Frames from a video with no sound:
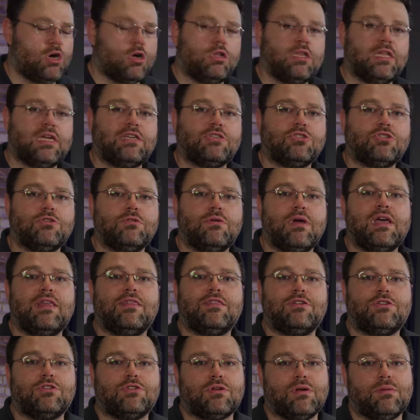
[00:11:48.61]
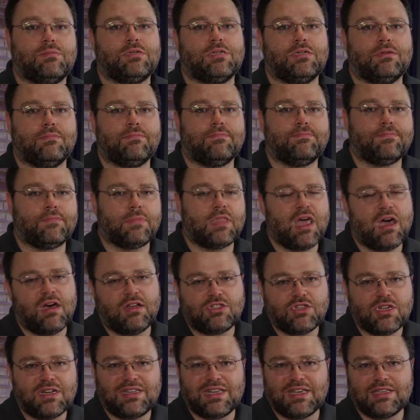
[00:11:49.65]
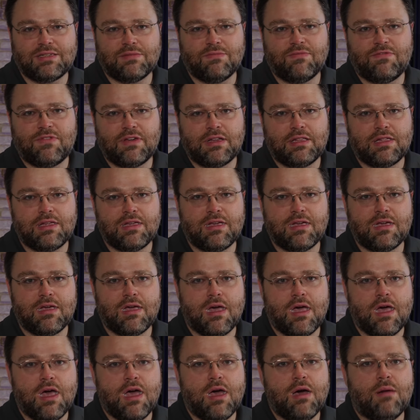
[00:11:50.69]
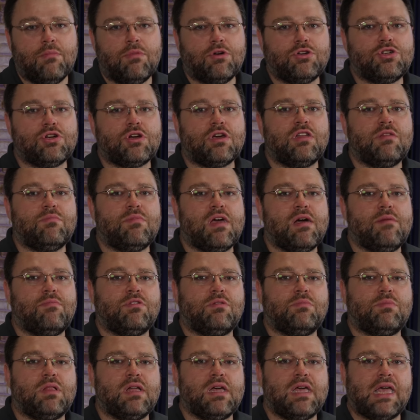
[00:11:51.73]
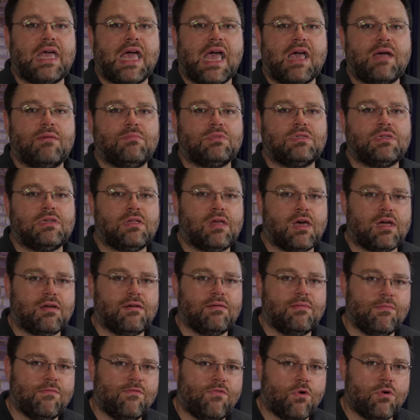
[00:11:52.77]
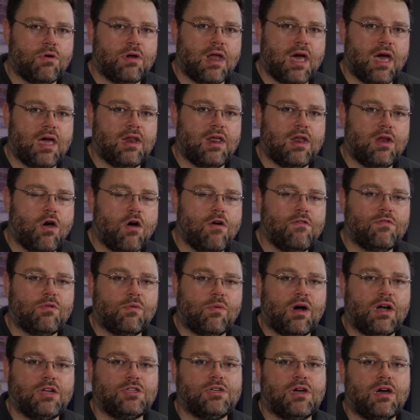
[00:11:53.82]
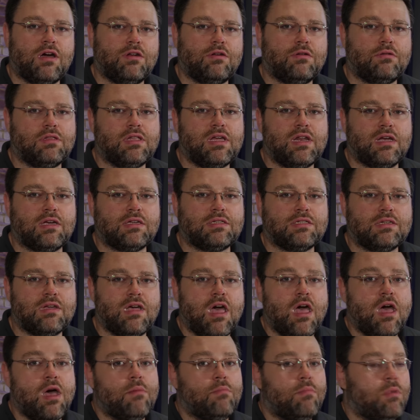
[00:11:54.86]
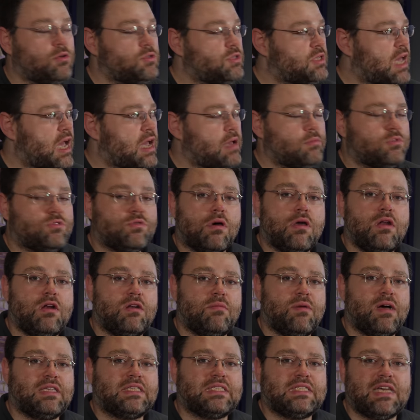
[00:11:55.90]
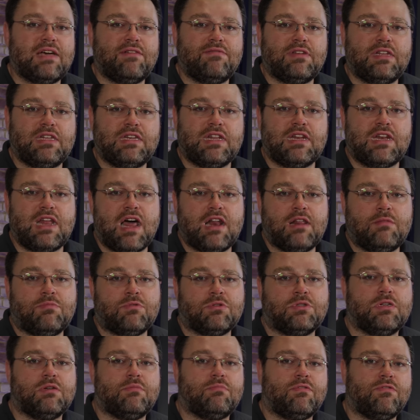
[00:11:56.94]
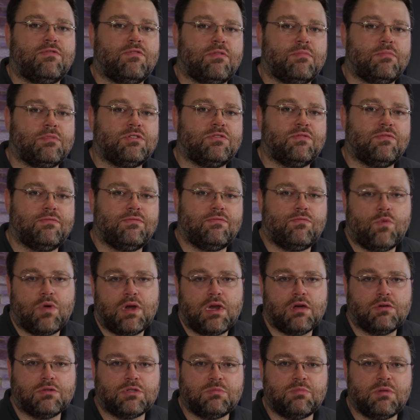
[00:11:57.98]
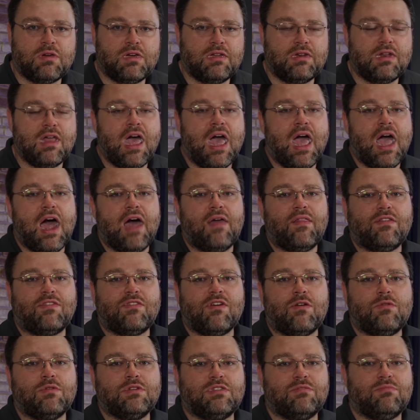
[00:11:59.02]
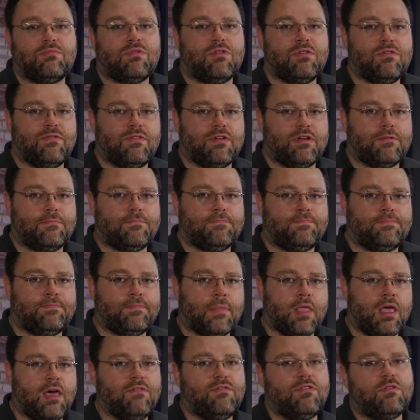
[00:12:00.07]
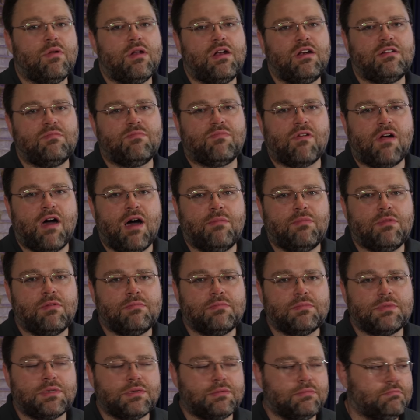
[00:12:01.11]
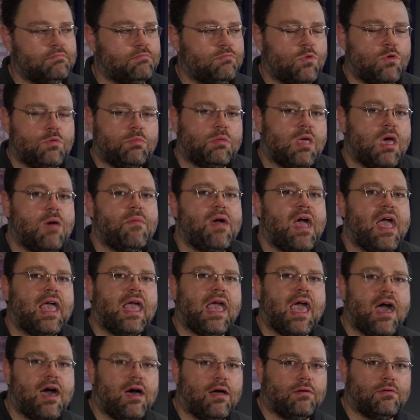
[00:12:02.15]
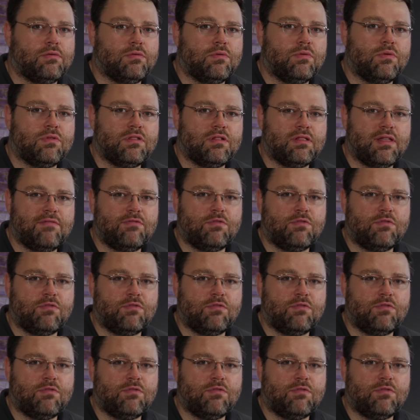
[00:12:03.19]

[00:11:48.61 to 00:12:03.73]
It's all linked to in the description. Now it's gonna take some fiddling, but you're gonna be able to play games like Fortnite and Overwatch under Linux. Most games run at about 70 to 90% performance of Windows speed, and that's always improving. If you run into problems, come hang out with the